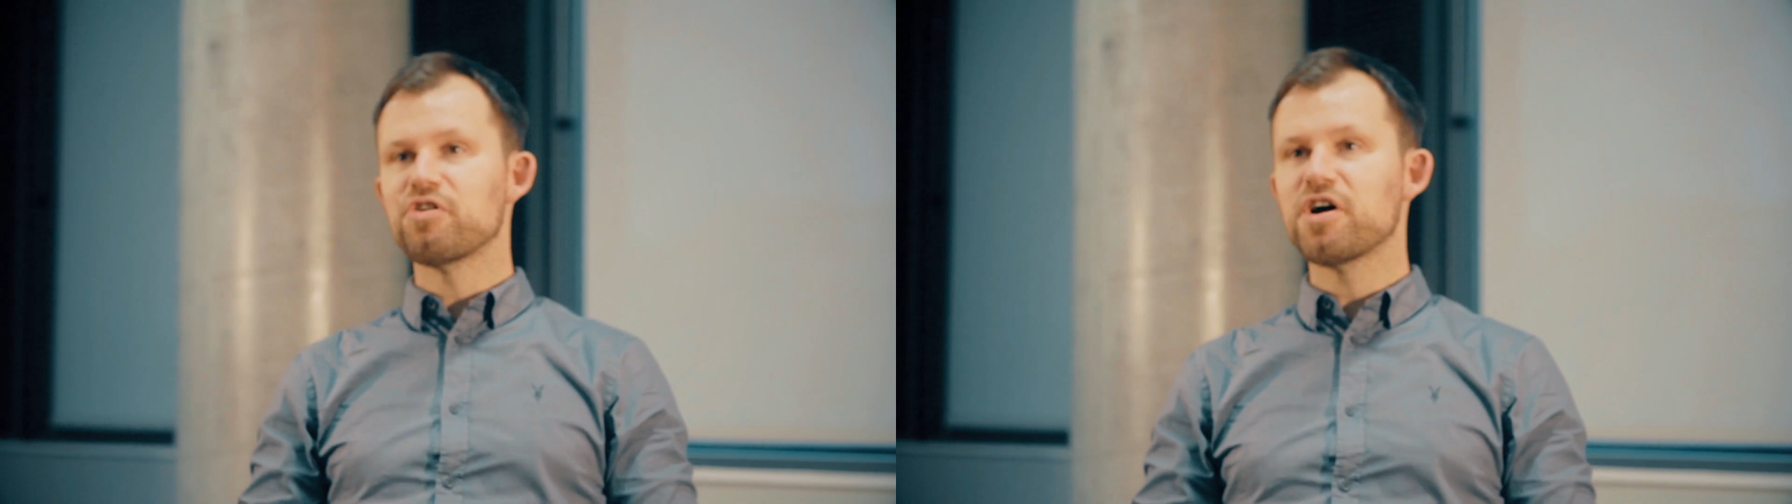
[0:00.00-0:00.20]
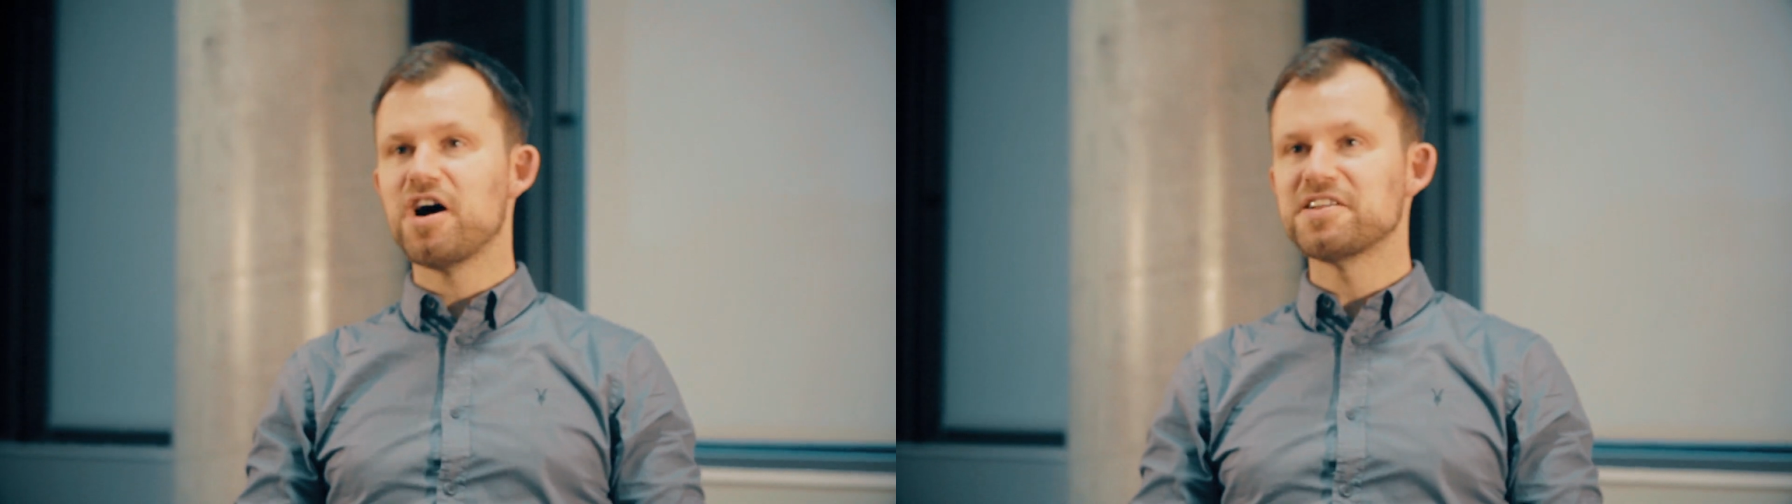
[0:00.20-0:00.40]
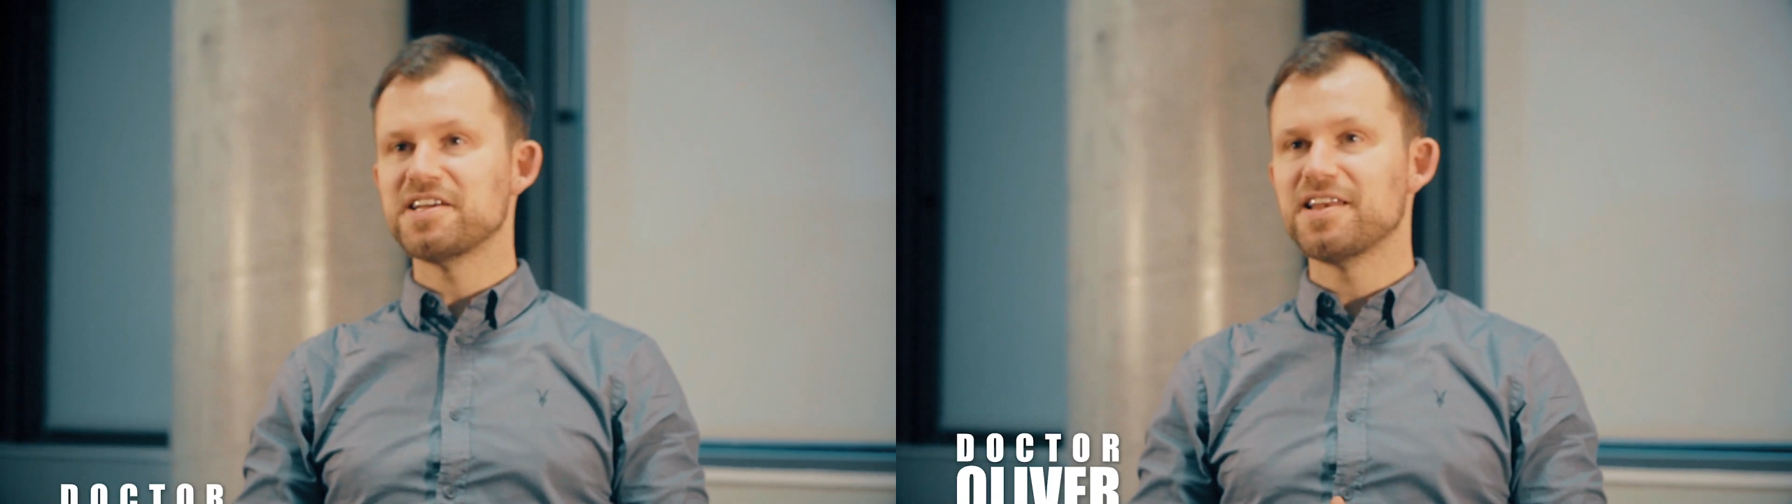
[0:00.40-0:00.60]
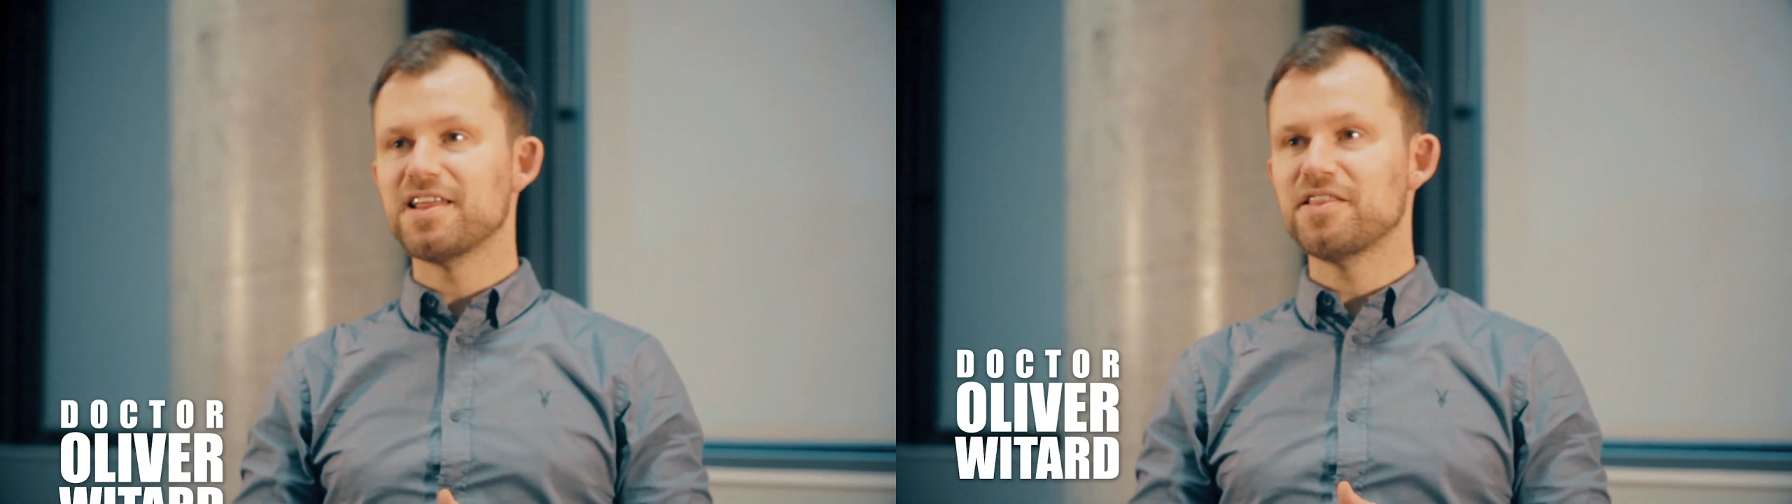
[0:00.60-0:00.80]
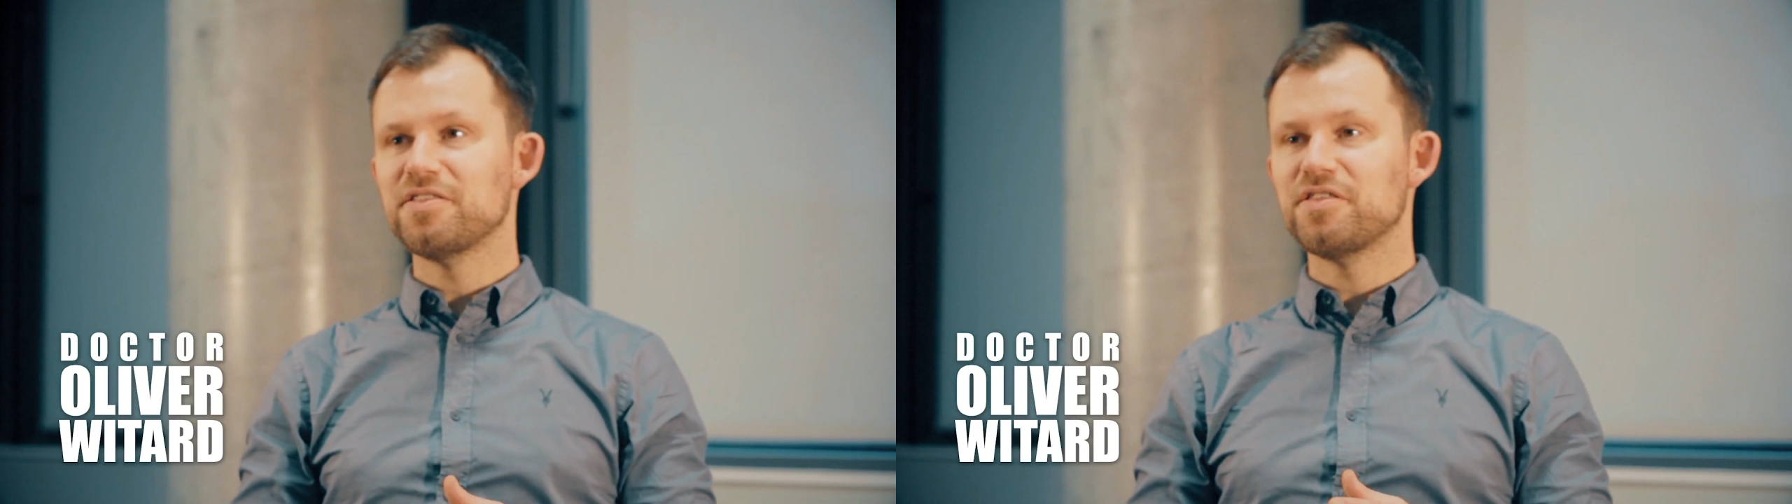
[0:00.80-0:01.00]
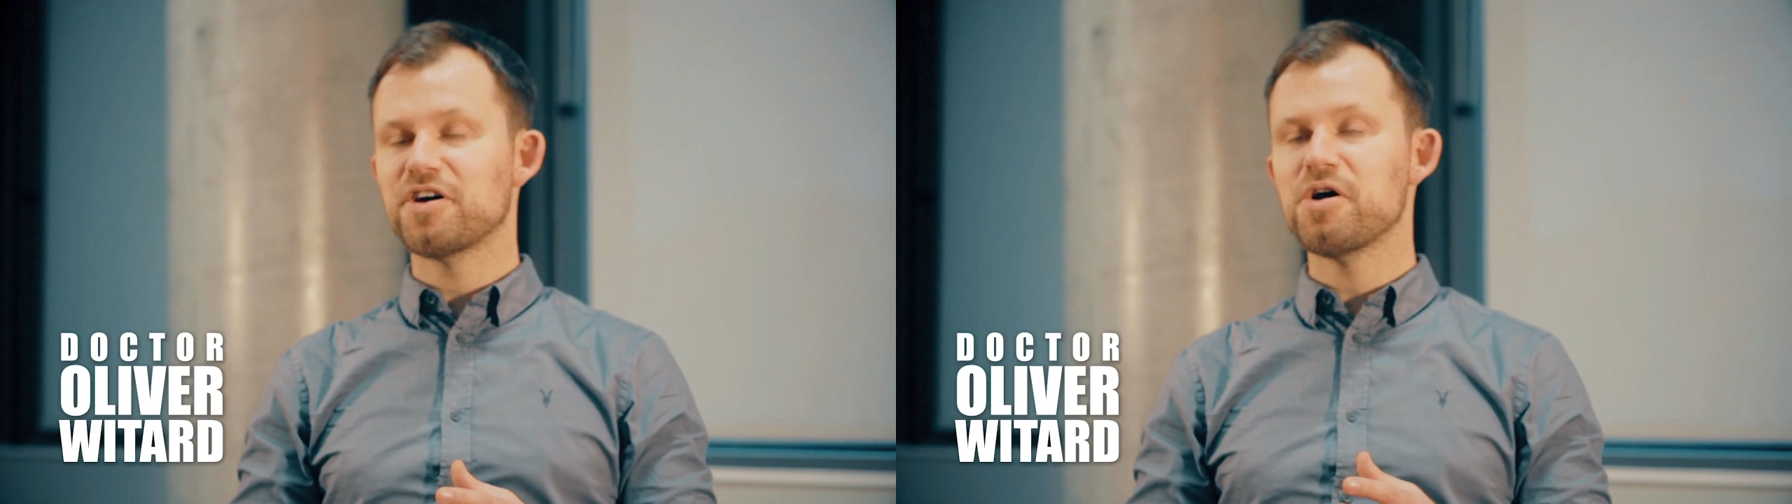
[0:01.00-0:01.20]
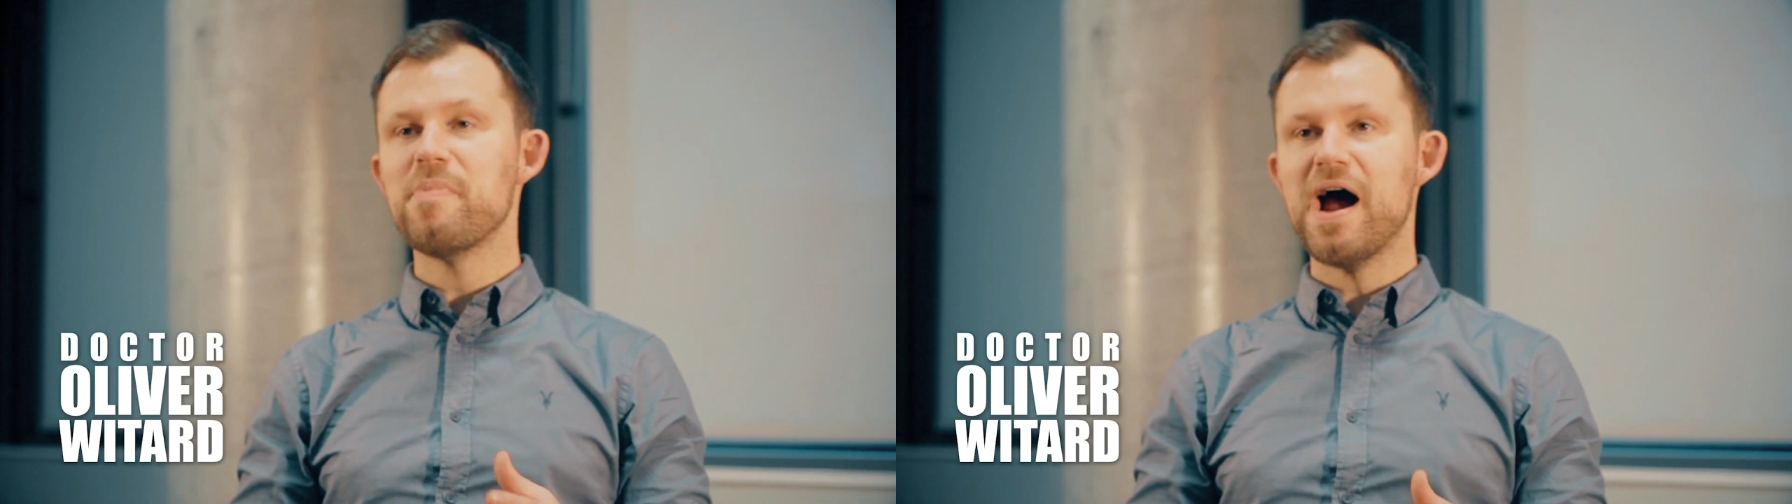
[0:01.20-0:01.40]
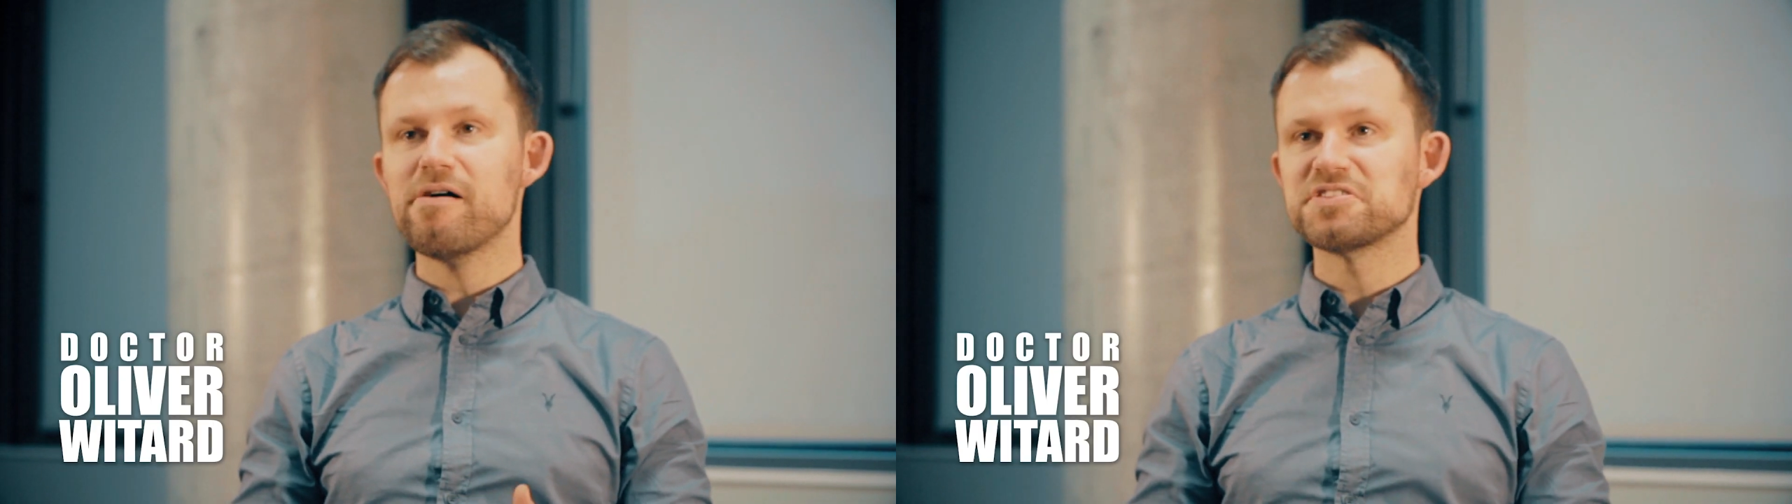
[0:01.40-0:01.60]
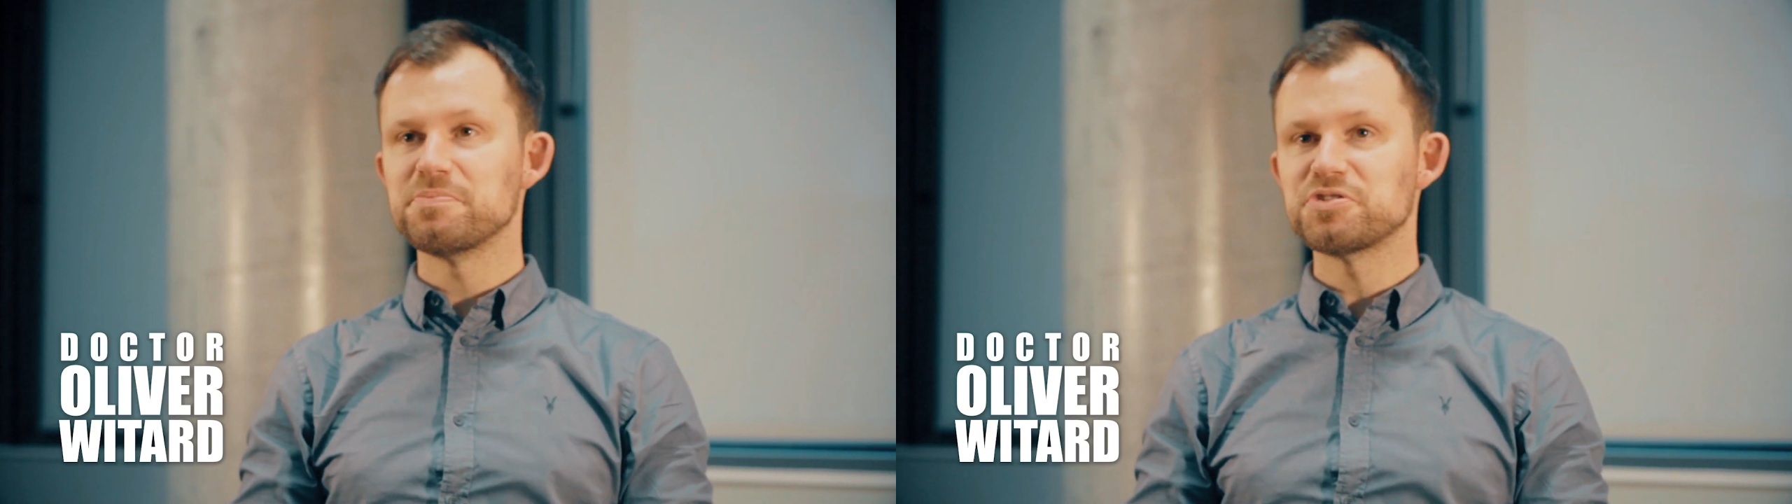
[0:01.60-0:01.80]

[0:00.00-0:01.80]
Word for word: regarding the comparison